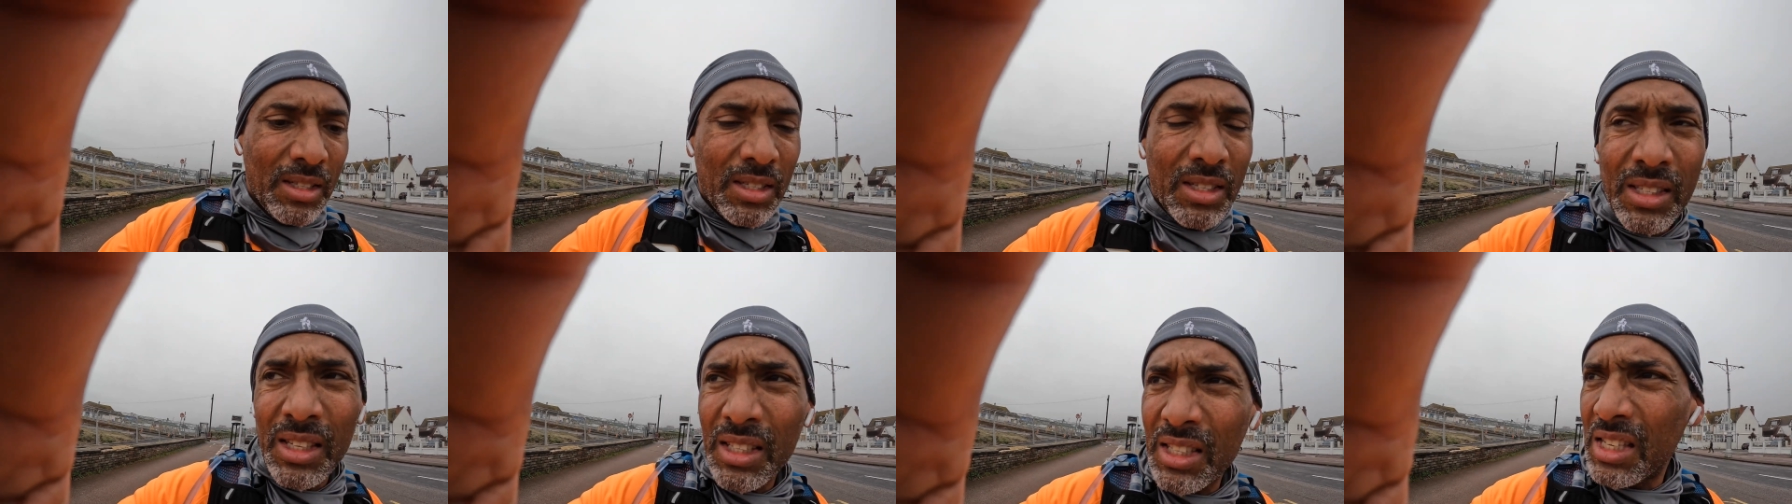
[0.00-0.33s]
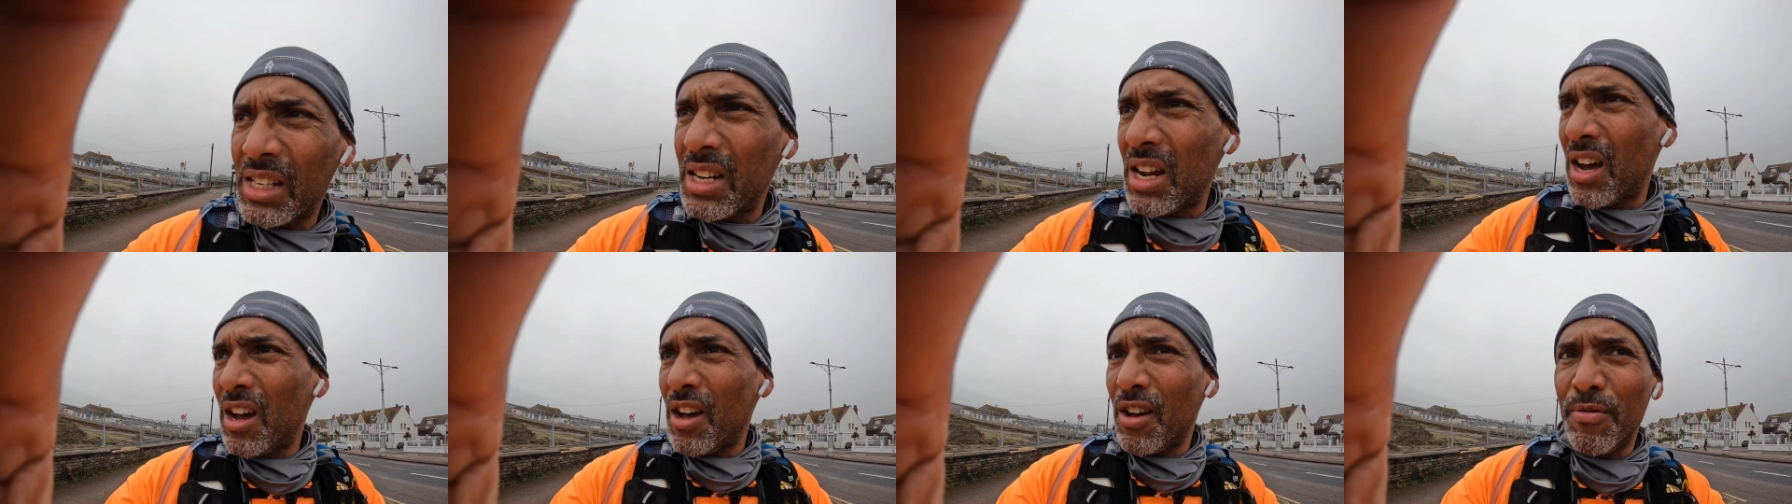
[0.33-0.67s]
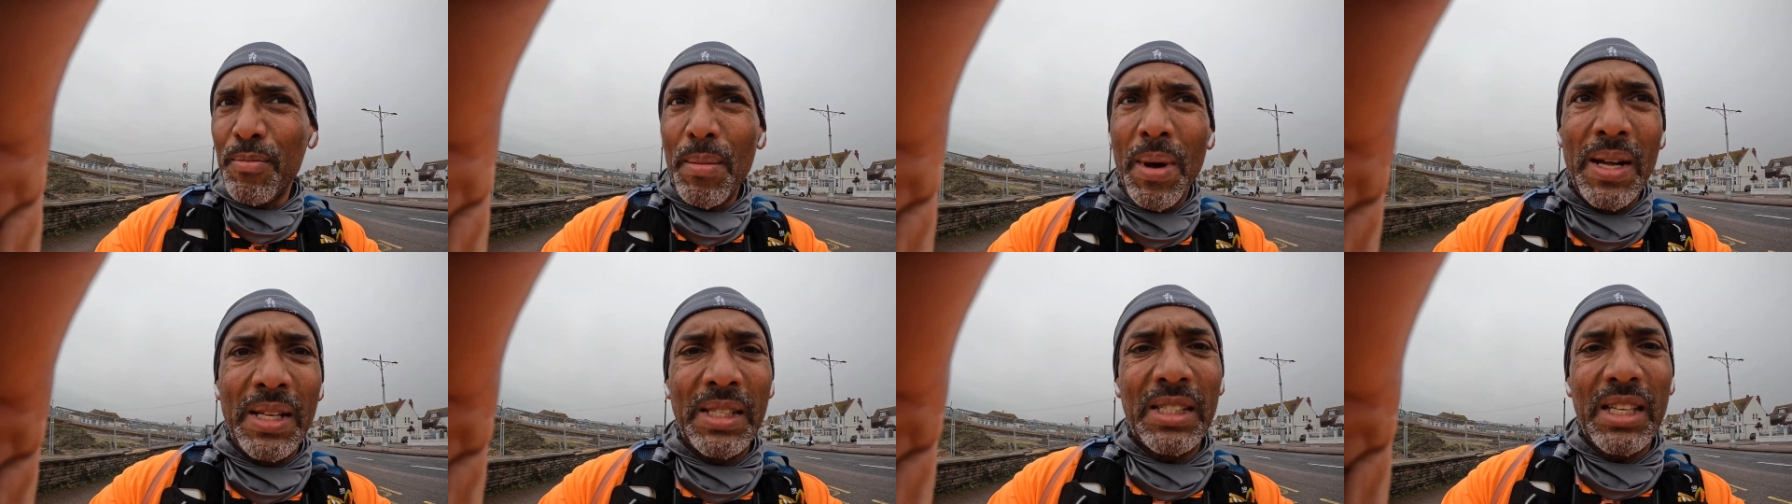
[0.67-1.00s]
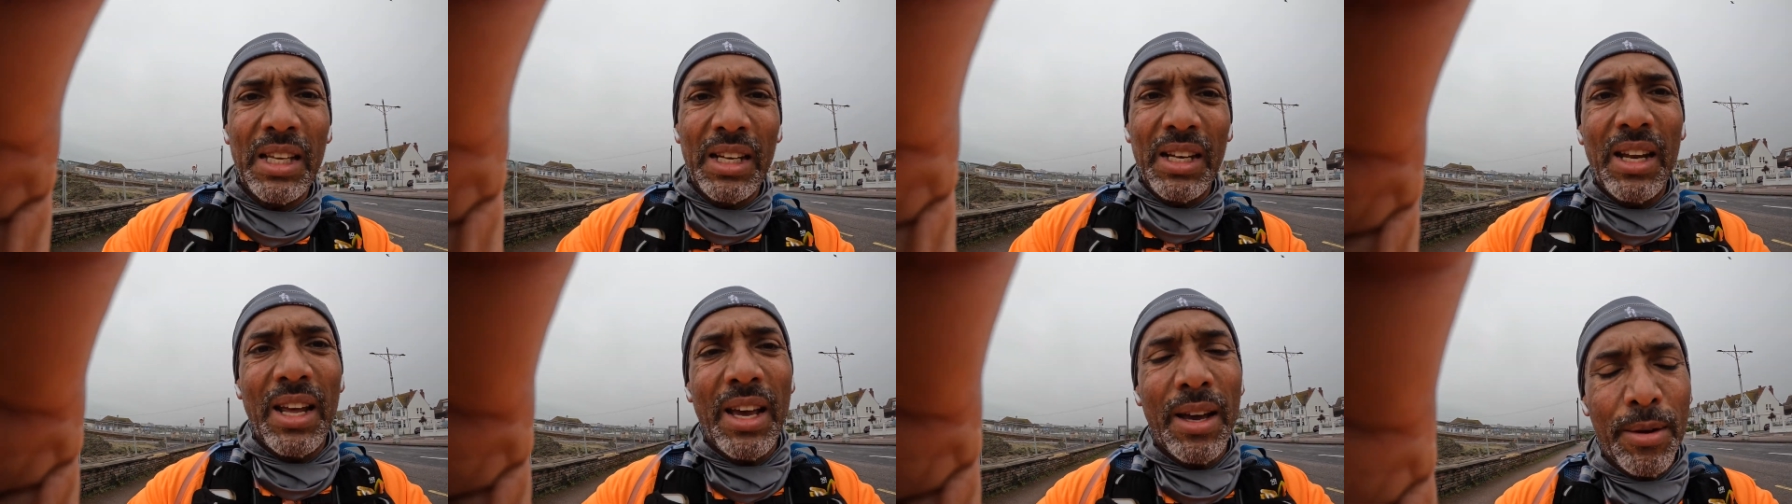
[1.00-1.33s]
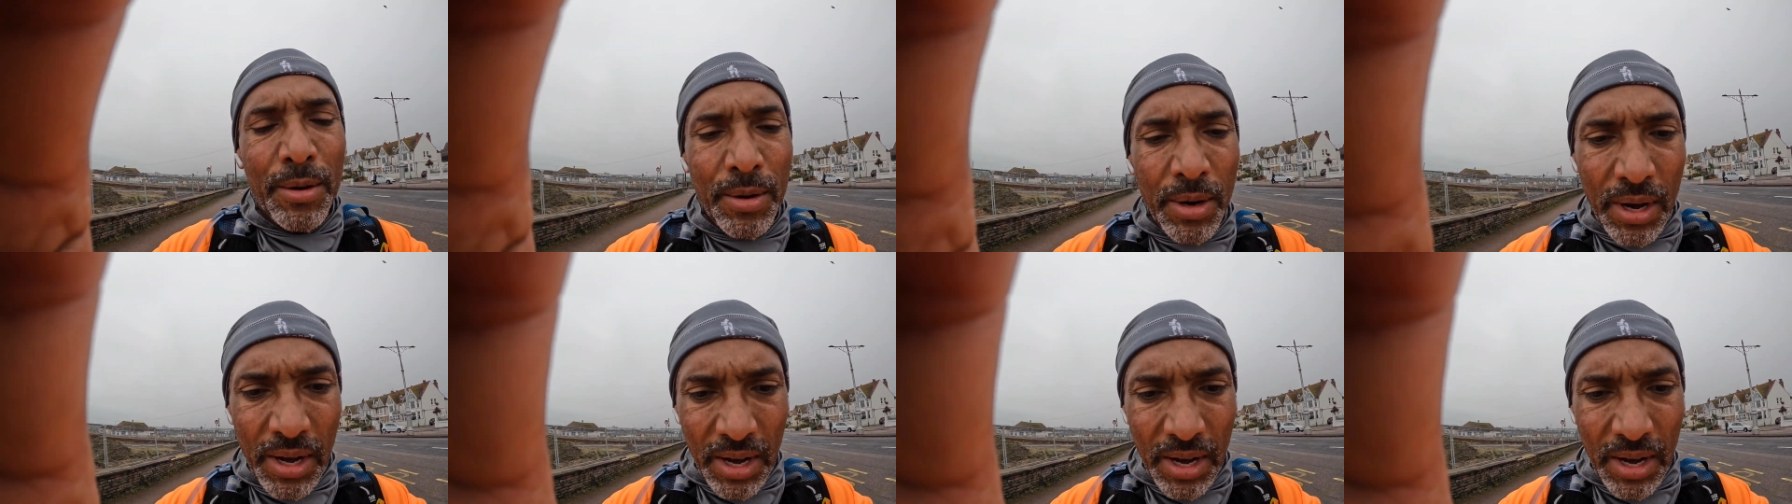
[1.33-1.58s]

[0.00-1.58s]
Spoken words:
6.5 miles in now,